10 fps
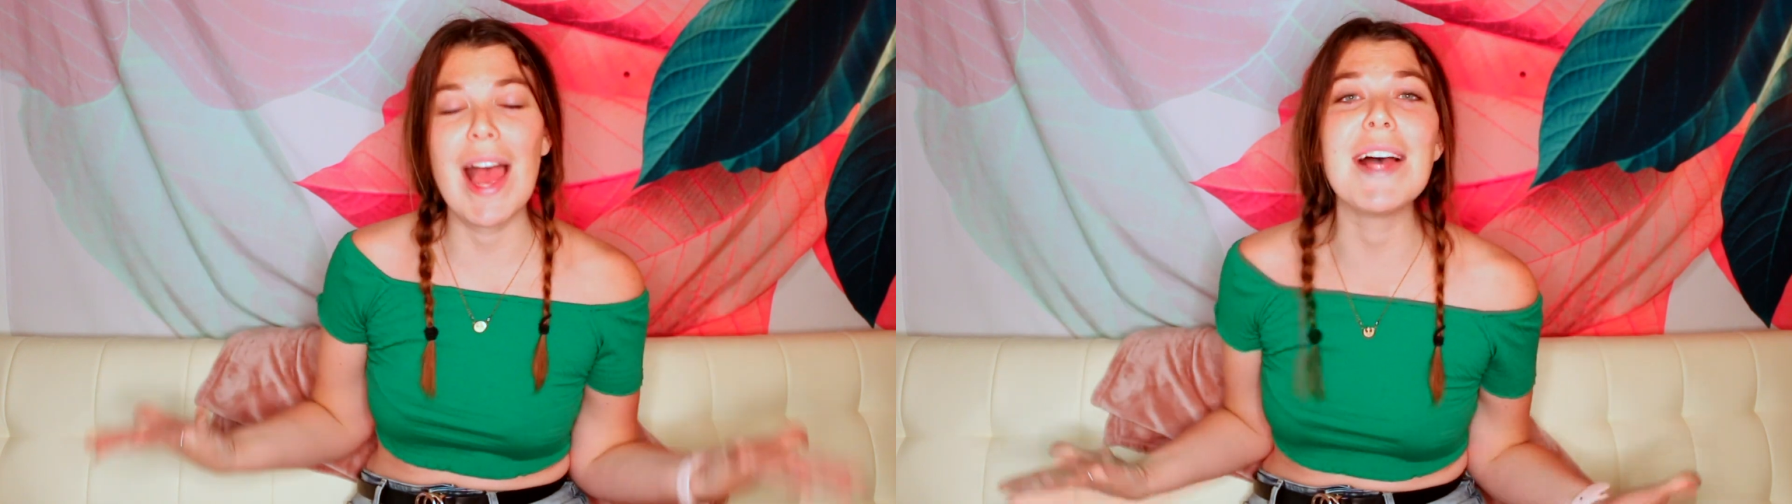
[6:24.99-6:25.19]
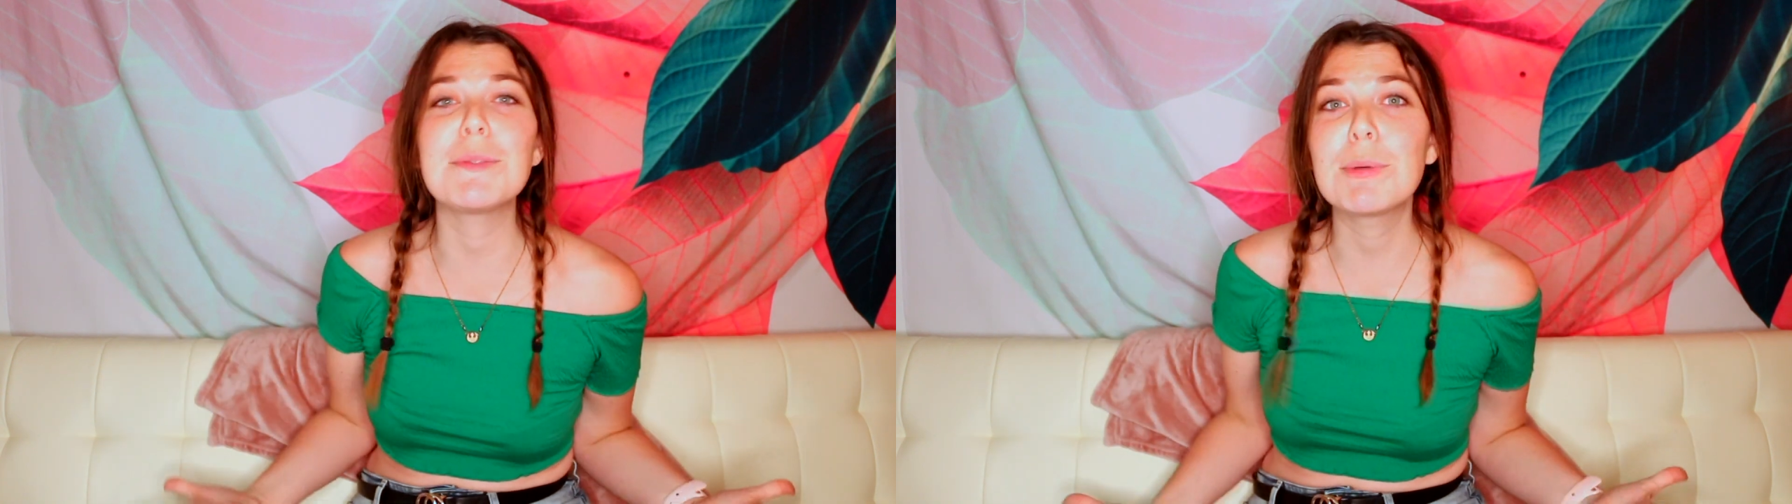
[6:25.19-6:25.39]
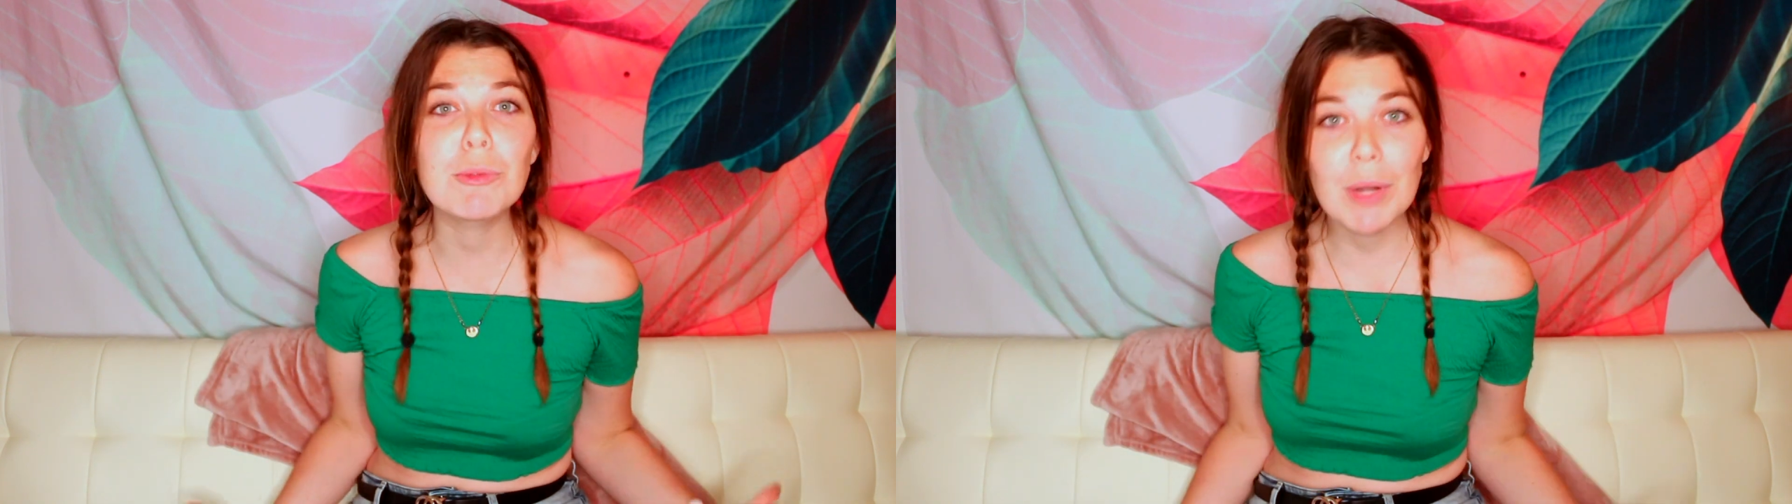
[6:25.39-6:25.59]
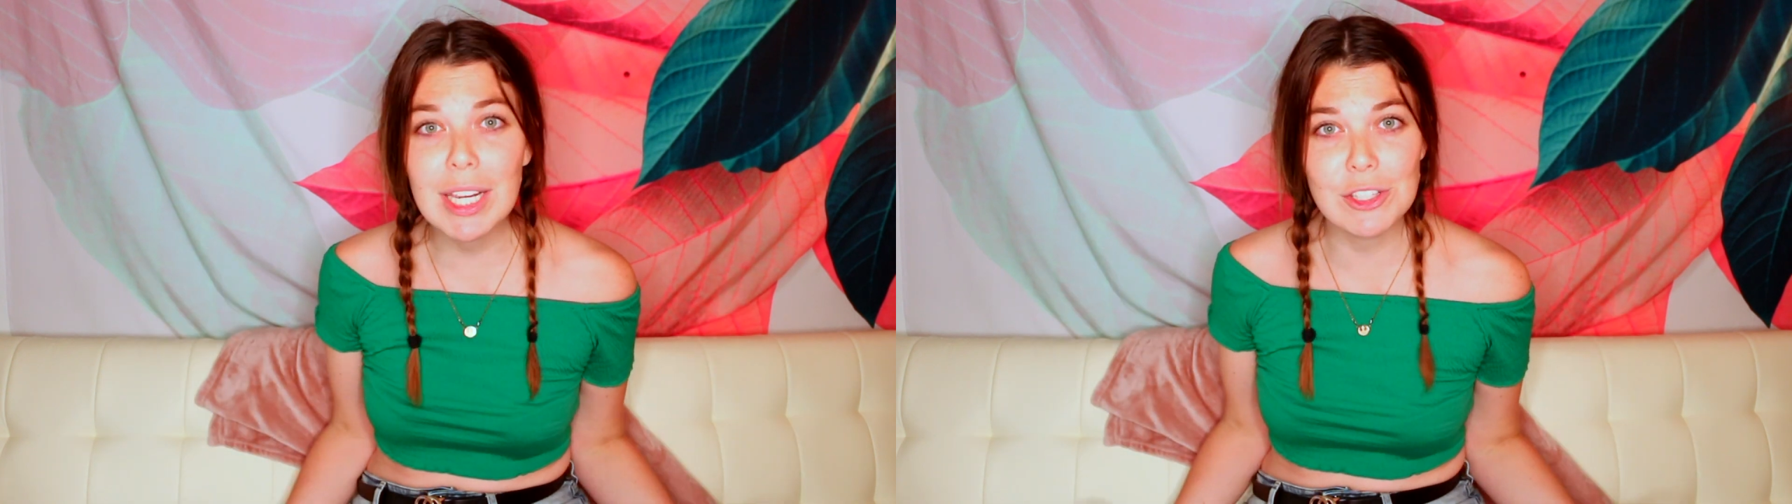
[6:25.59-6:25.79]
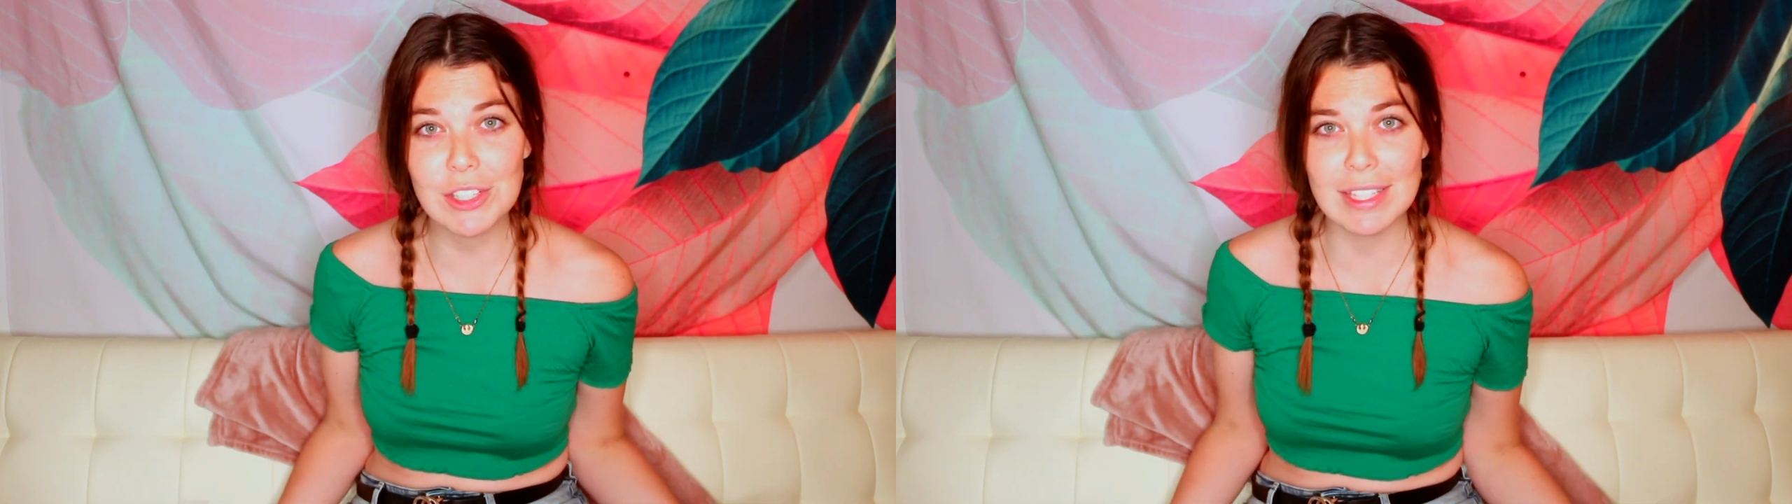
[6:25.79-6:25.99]

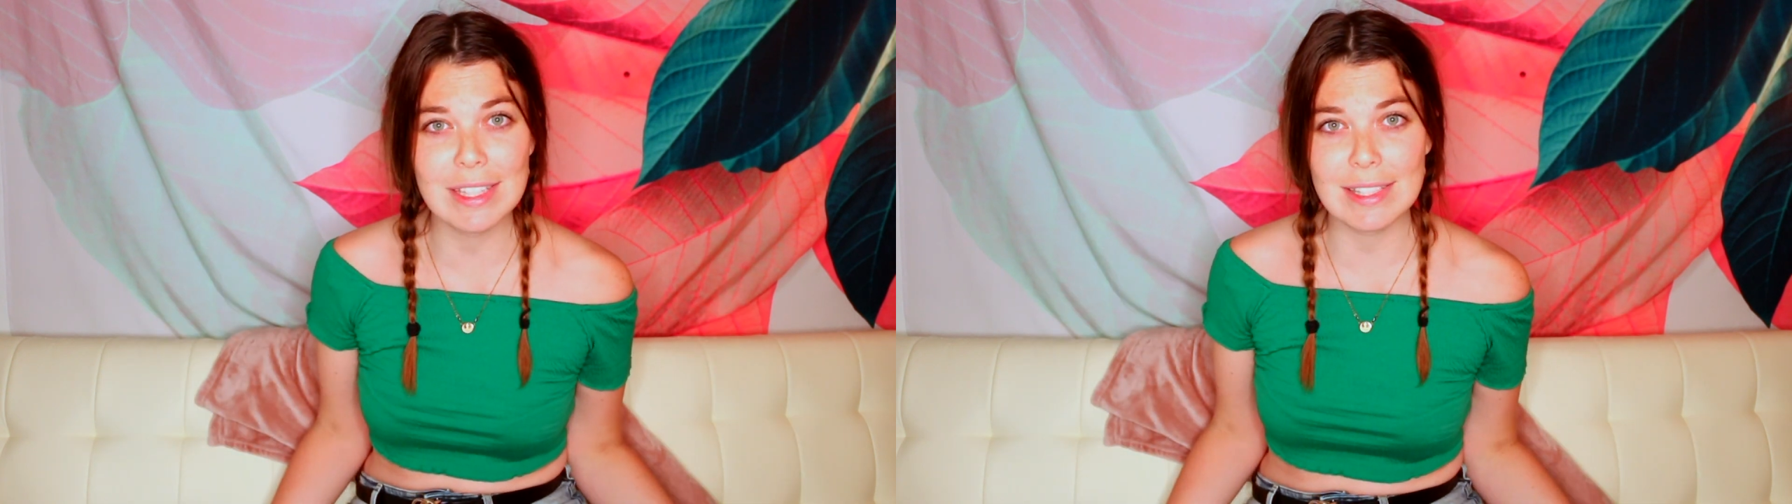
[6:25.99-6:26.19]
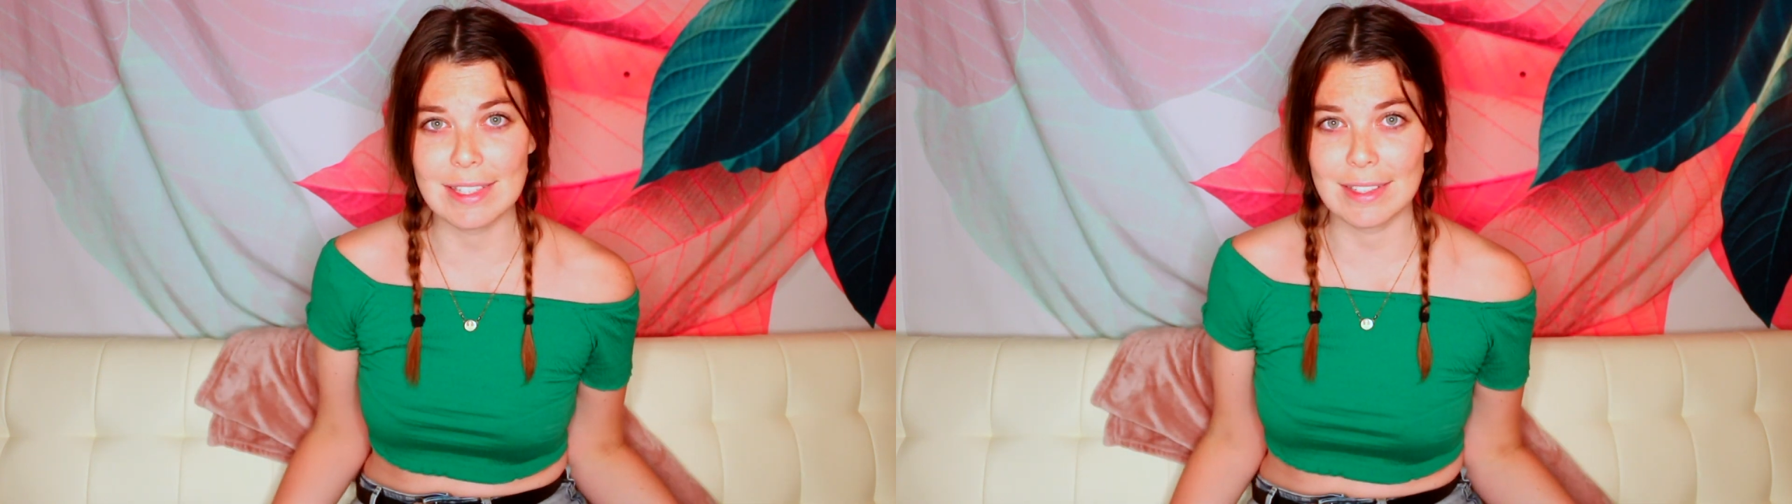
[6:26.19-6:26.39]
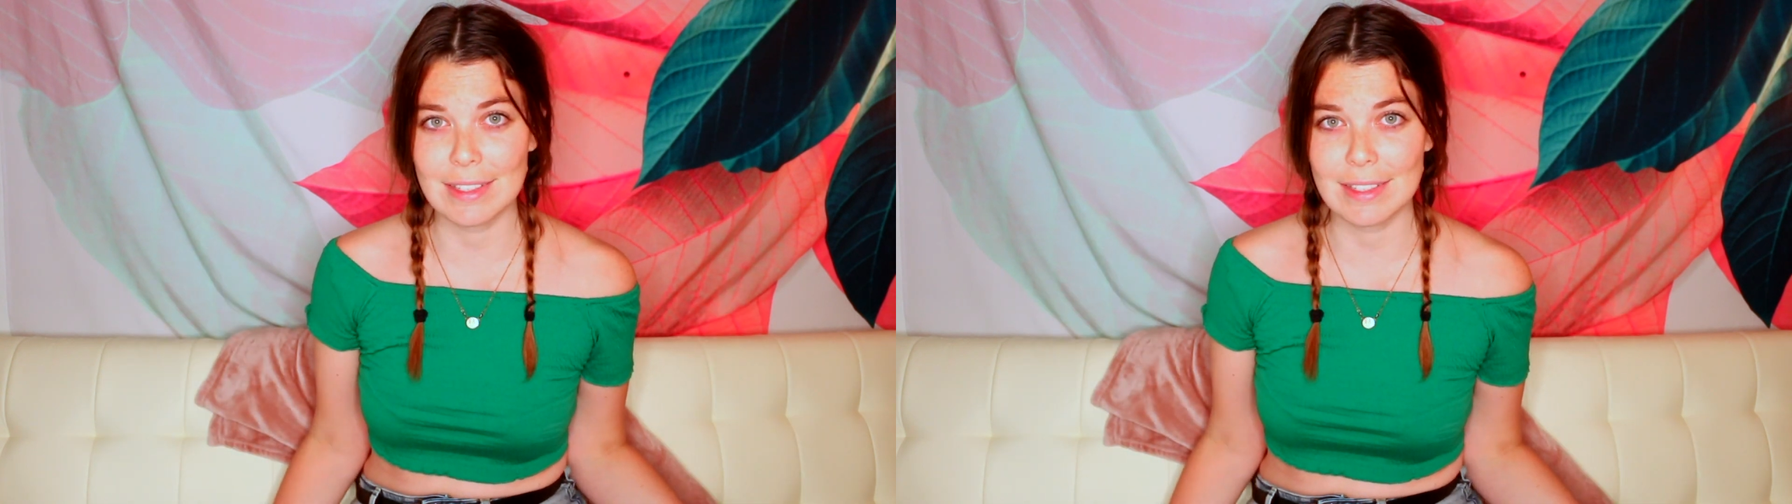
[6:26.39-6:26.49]
aspirations.